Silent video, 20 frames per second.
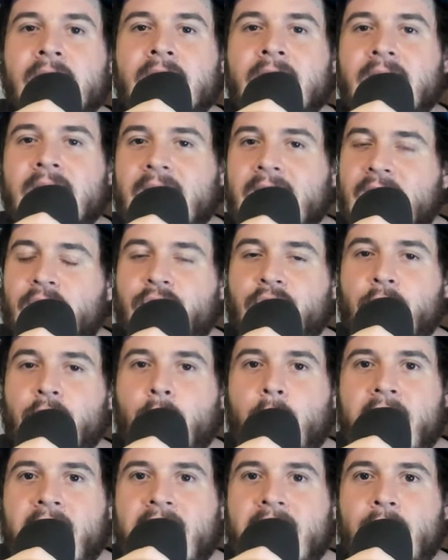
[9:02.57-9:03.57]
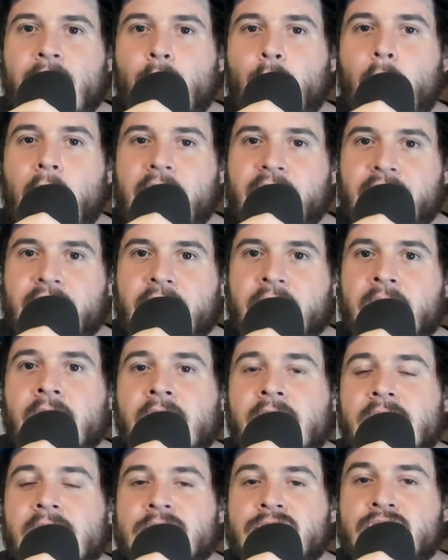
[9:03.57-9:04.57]
either way, whether
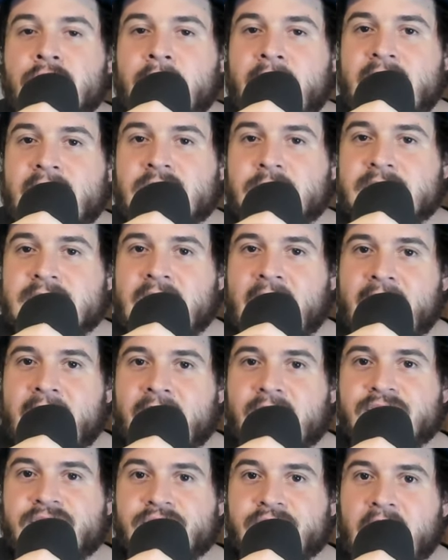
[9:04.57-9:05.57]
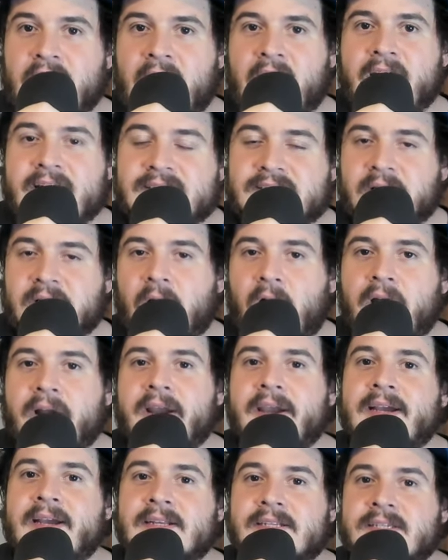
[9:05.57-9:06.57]
Truex retires or not, as long
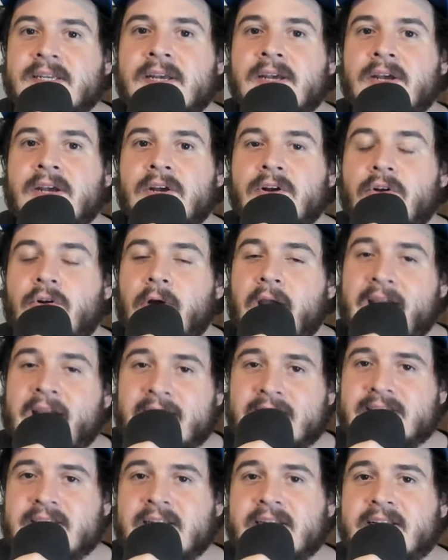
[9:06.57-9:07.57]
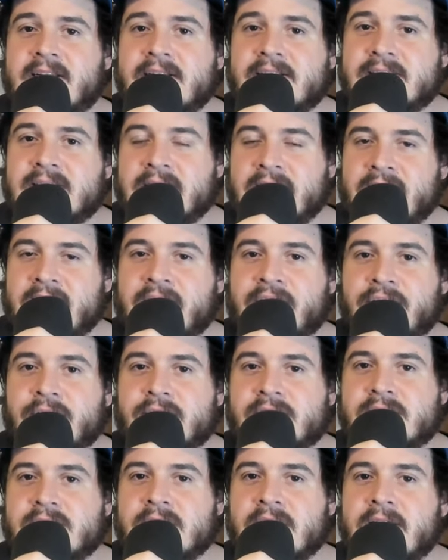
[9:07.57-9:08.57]
as Gregson
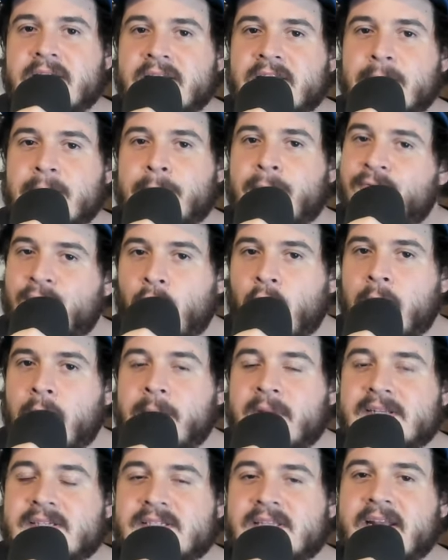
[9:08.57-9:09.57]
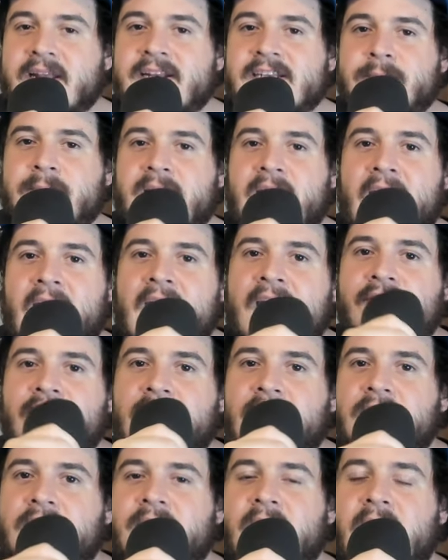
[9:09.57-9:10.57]
continues the performance that he's been
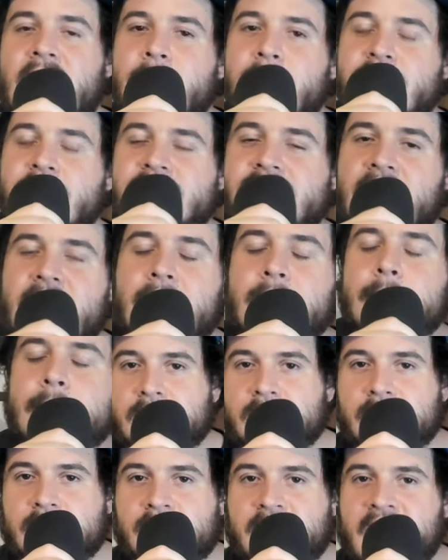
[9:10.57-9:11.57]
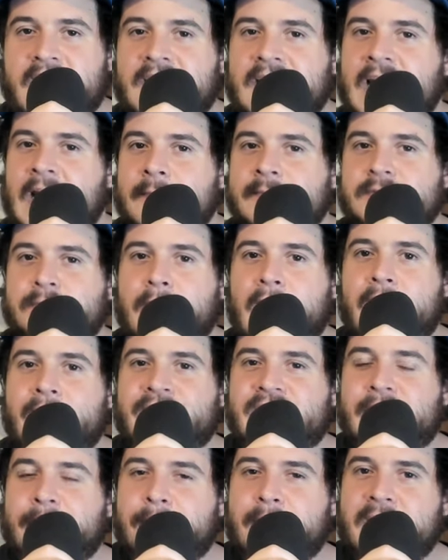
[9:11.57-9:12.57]
having in that number 10. Then comes probably
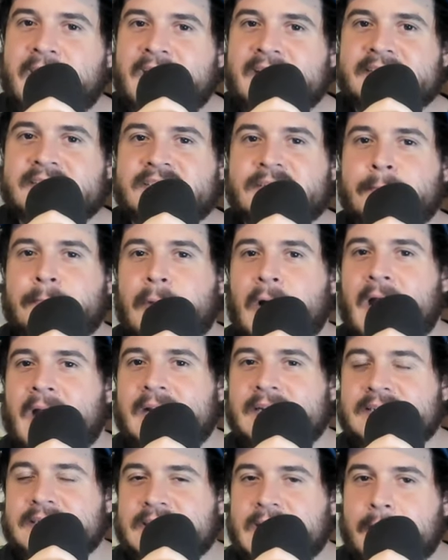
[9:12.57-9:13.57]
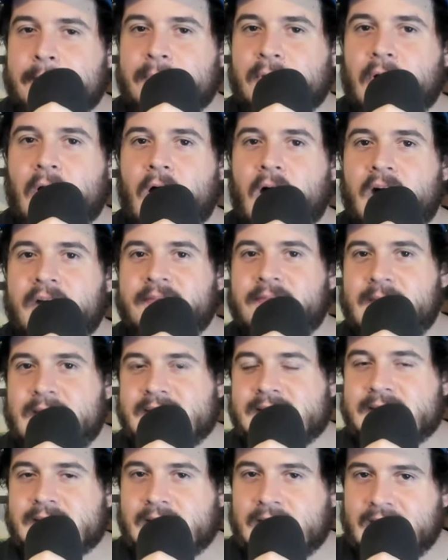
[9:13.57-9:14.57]
the biggest surprise number on
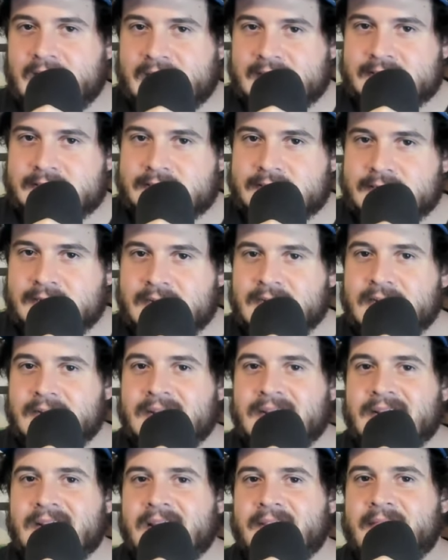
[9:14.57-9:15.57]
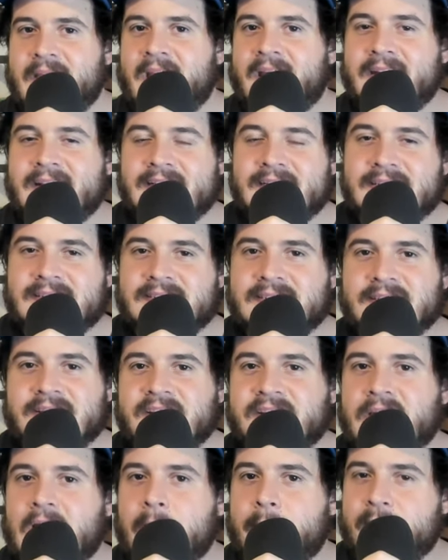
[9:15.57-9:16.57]
this list, and that is the
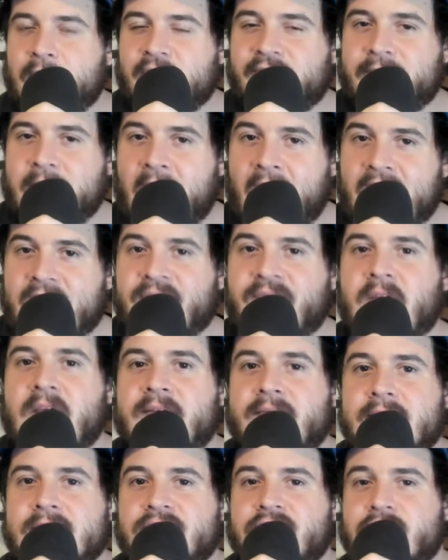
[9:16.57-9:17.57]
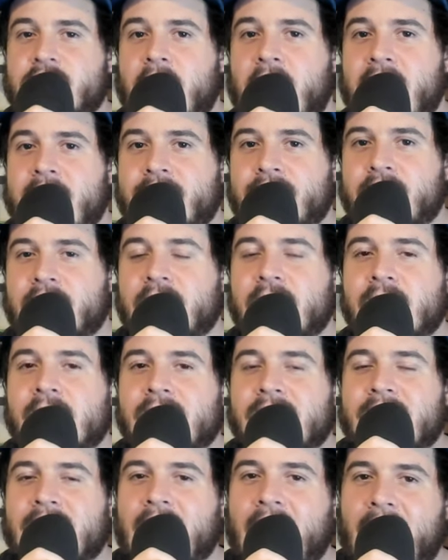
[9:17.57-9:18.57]
number of my favorite driver,
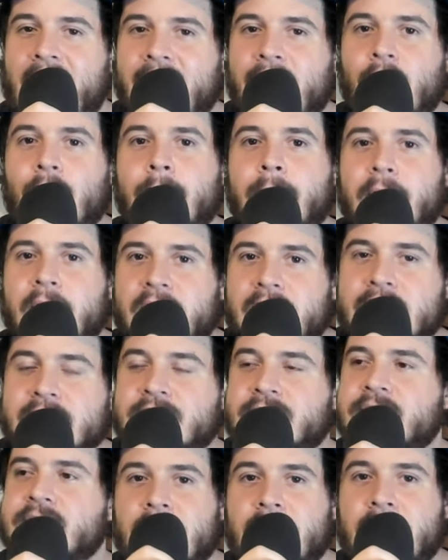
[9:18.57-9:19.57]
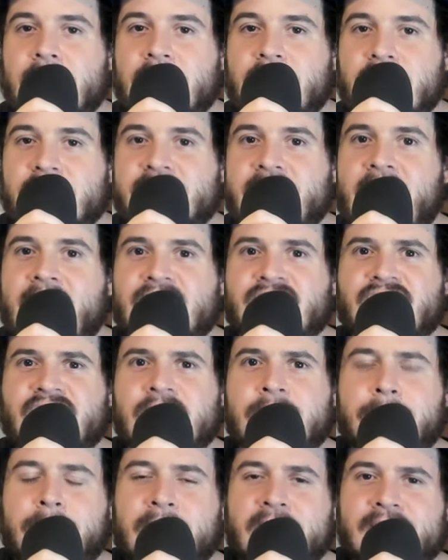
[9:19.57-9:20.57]
Kyle Busch. There's actually
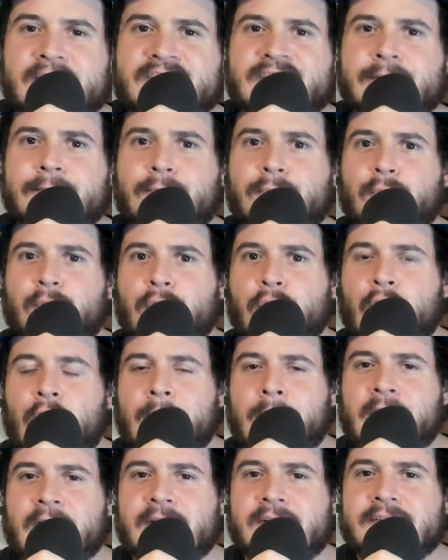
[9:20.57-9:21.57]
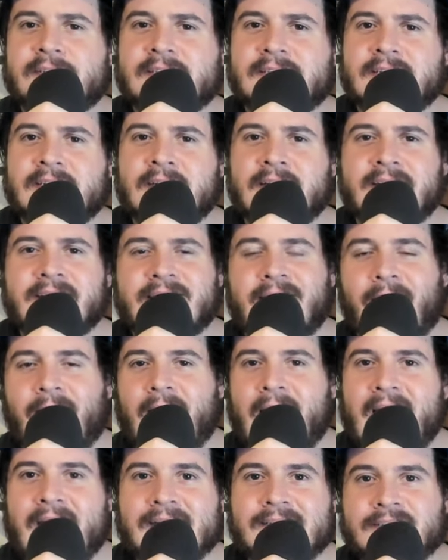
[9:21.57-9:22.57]
been some rumors the
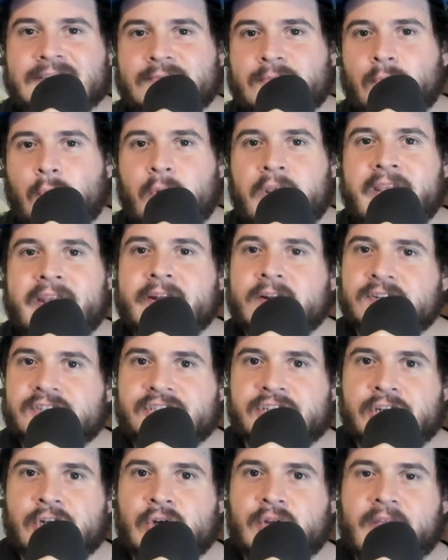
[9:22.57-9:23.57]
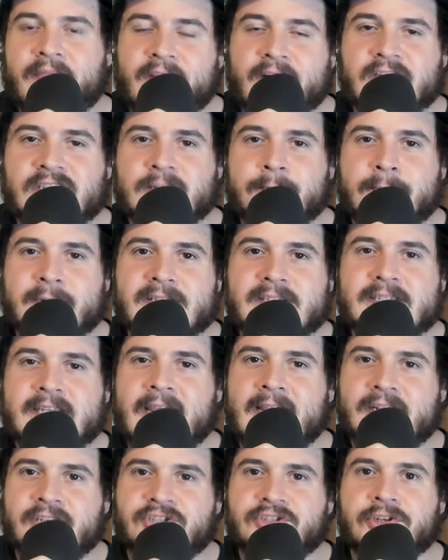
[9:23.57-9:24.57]
last week or two that there's a
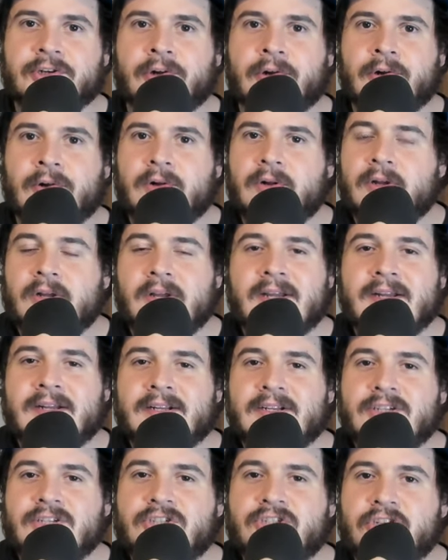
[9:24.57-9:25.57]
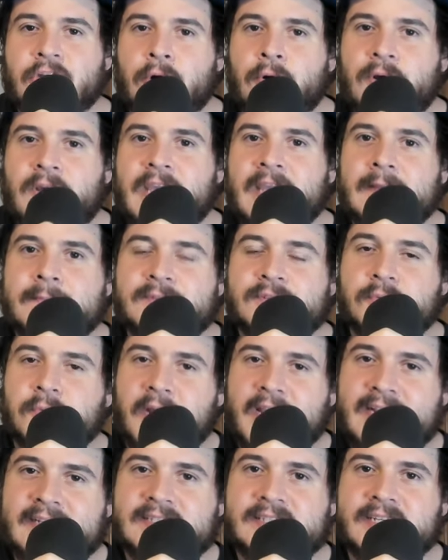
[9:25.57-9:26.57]
potential Joe Gibbs
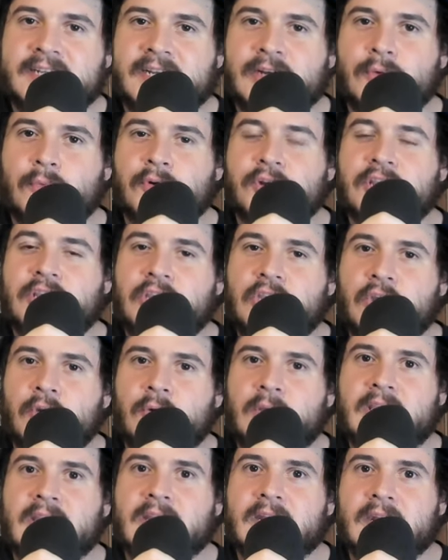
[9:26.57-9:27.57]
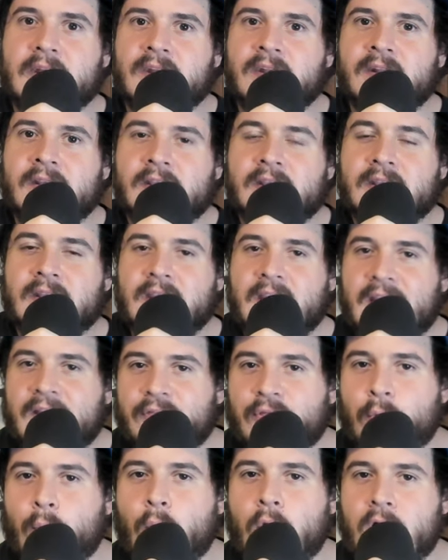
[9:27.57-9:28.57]
Racing reunion in
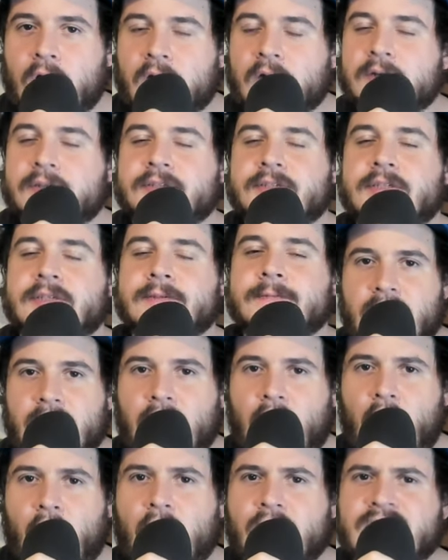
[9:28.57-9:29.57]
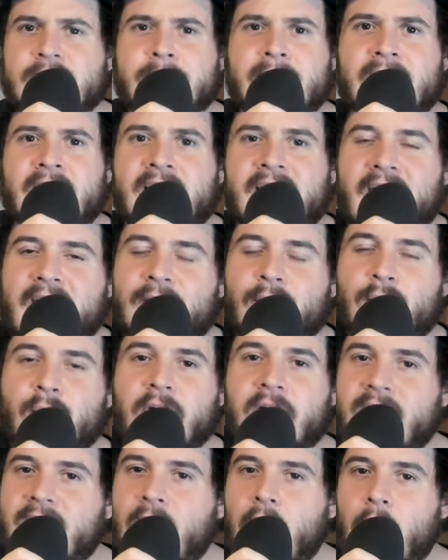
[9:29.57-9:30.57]
the works. Ultimately, I
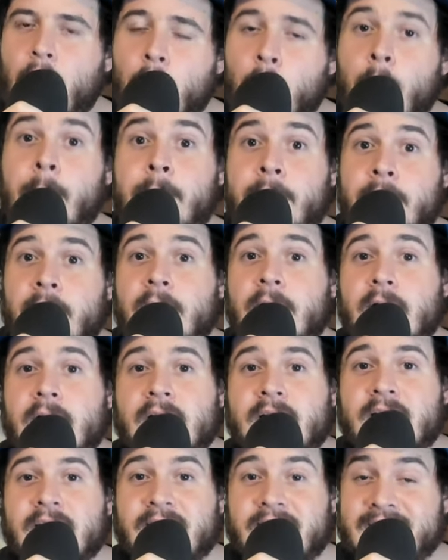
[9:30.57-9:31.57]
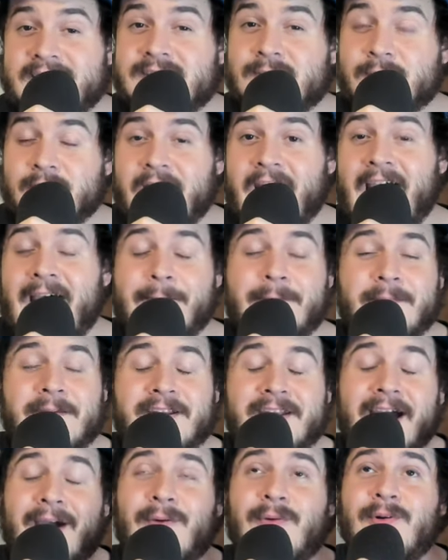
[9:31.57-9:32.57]
really hope this would happen.
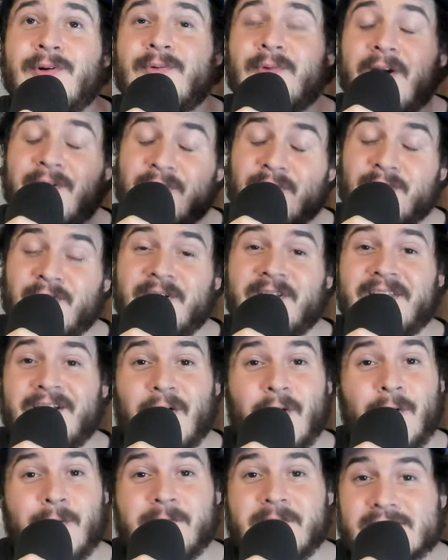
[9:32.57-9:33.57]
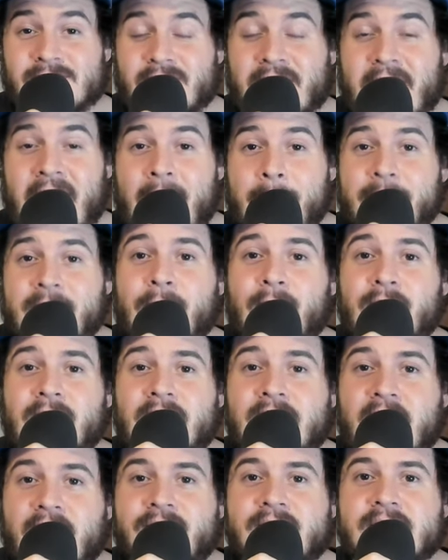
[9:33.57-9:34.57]
I would
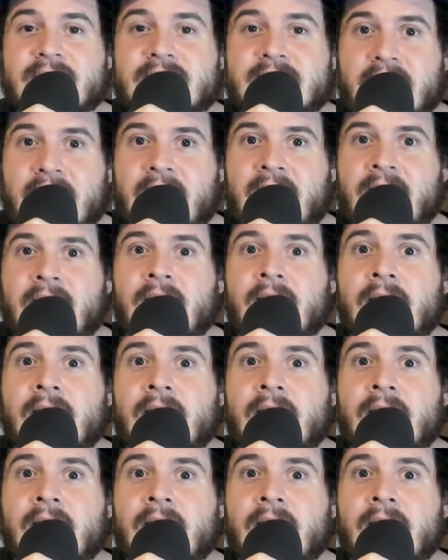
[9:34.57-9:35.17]
love to see